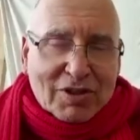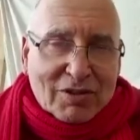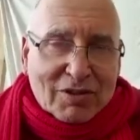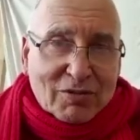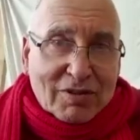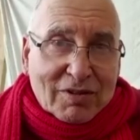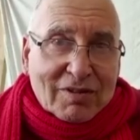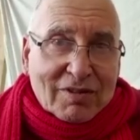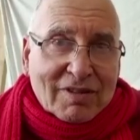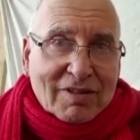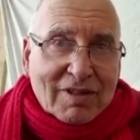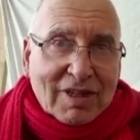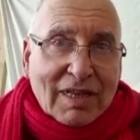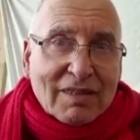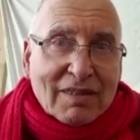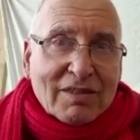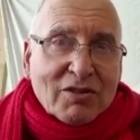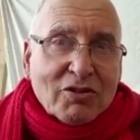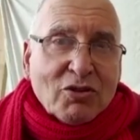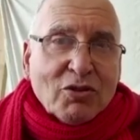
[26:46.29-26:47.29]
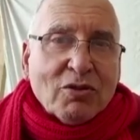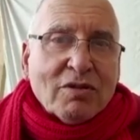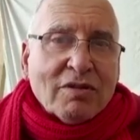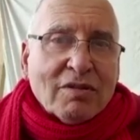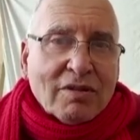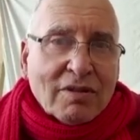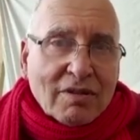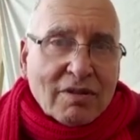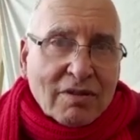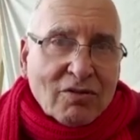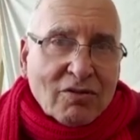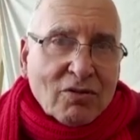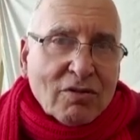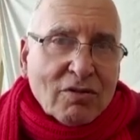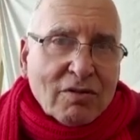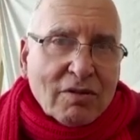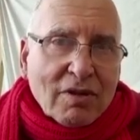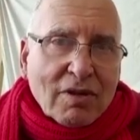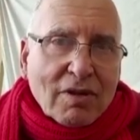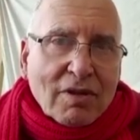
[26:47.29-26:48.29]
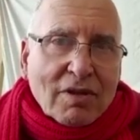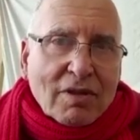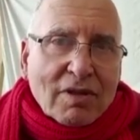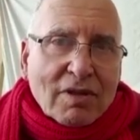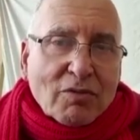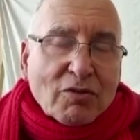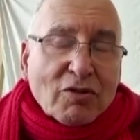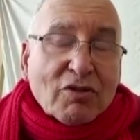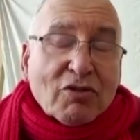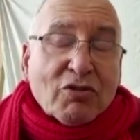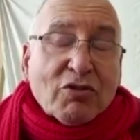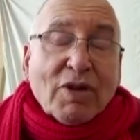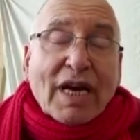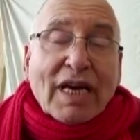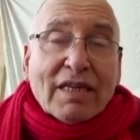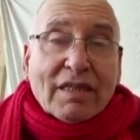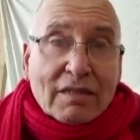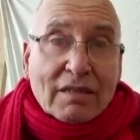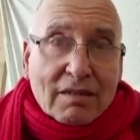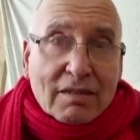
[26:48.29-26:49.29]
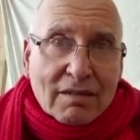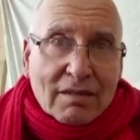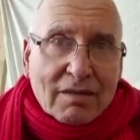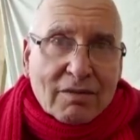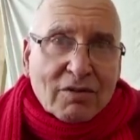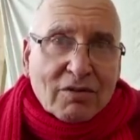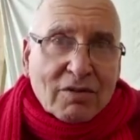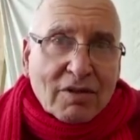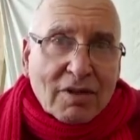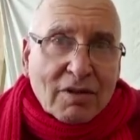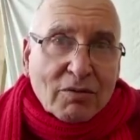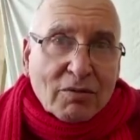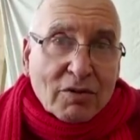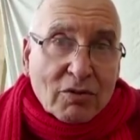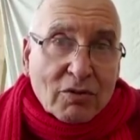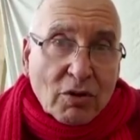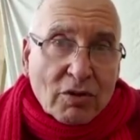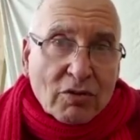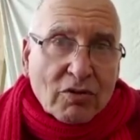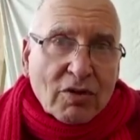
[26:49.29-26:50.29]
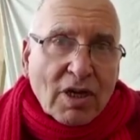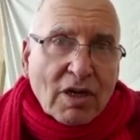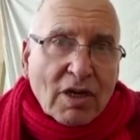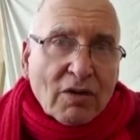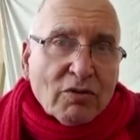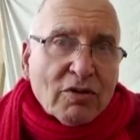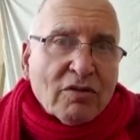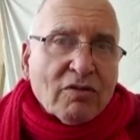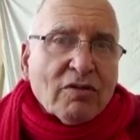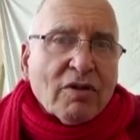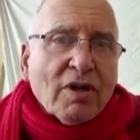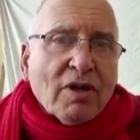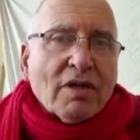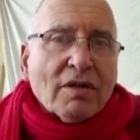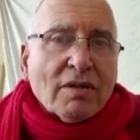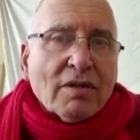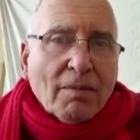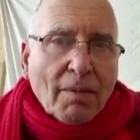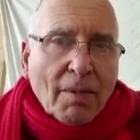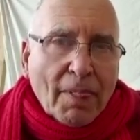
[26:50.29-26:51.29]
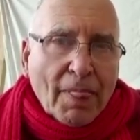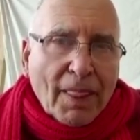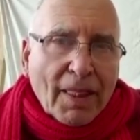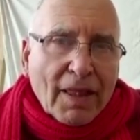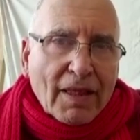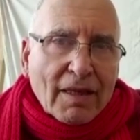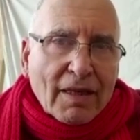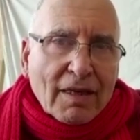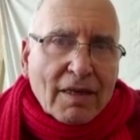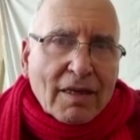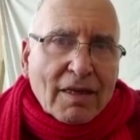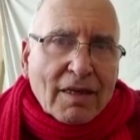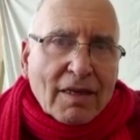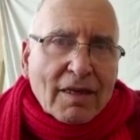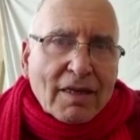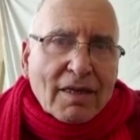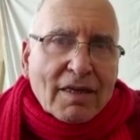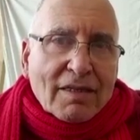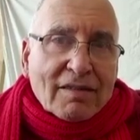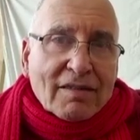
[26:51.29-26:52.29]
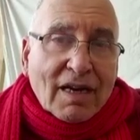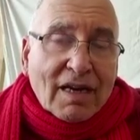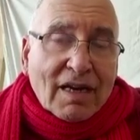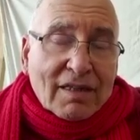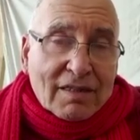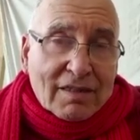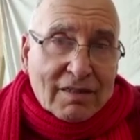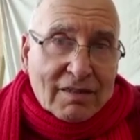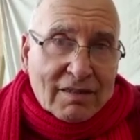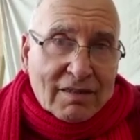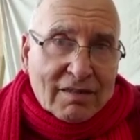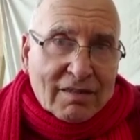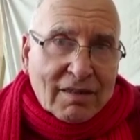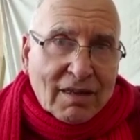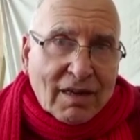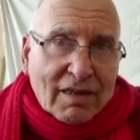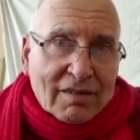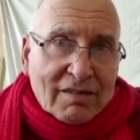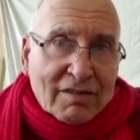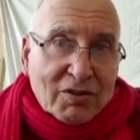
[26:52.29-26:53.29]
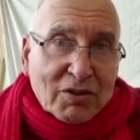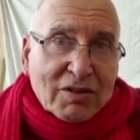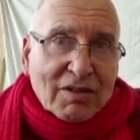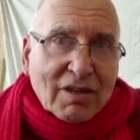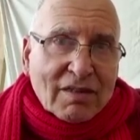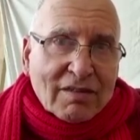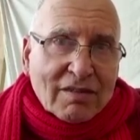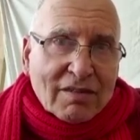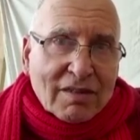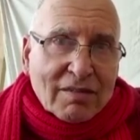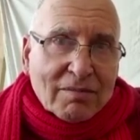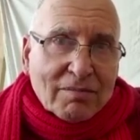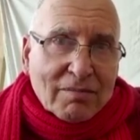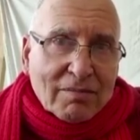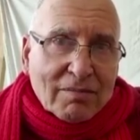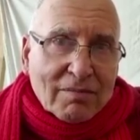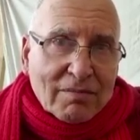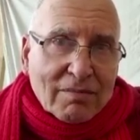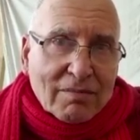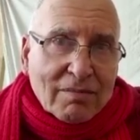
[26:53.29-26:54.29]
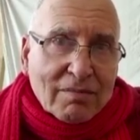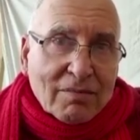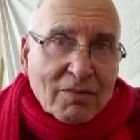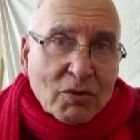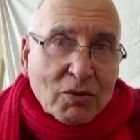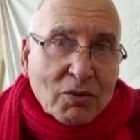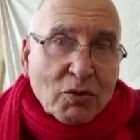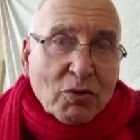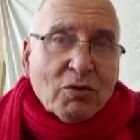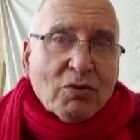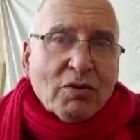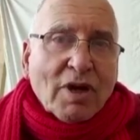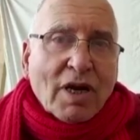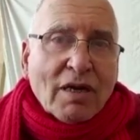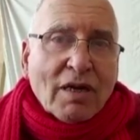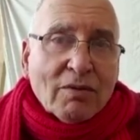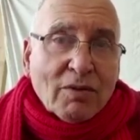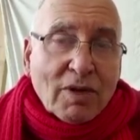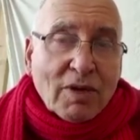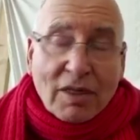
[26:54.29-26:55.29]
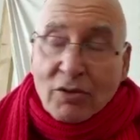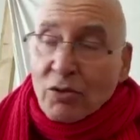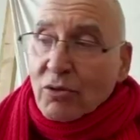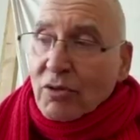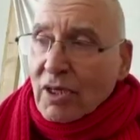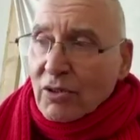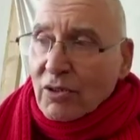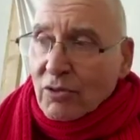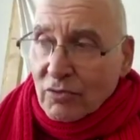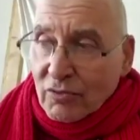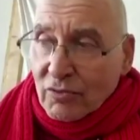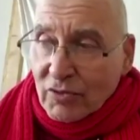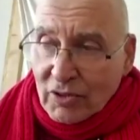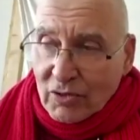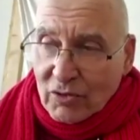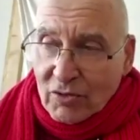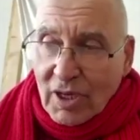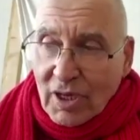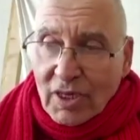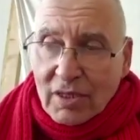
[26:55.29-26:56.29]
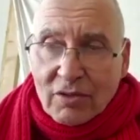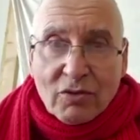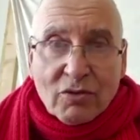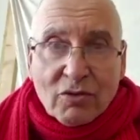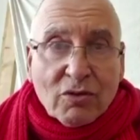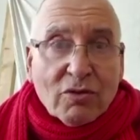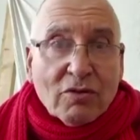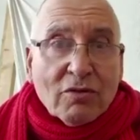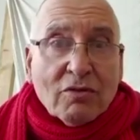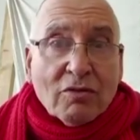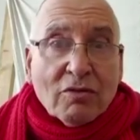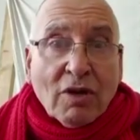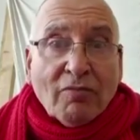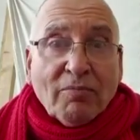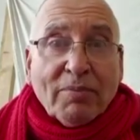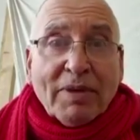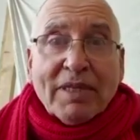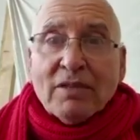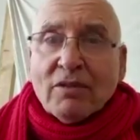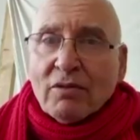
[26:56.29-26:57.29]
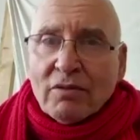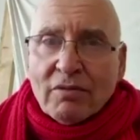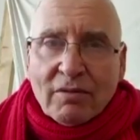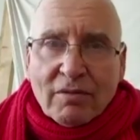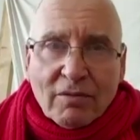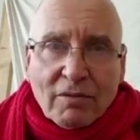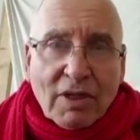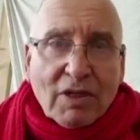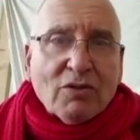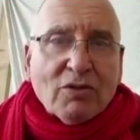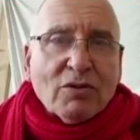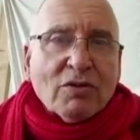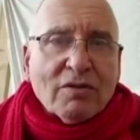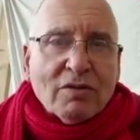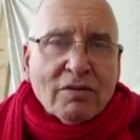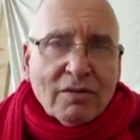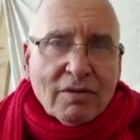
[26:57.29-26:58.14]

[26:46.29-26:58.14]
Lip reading: It was like Jewish, he was crying. He was going to die, he was crying. I still ask him, do you cry? Why do you cry? Are you afraid to die? No. Do you have pain? No. I do.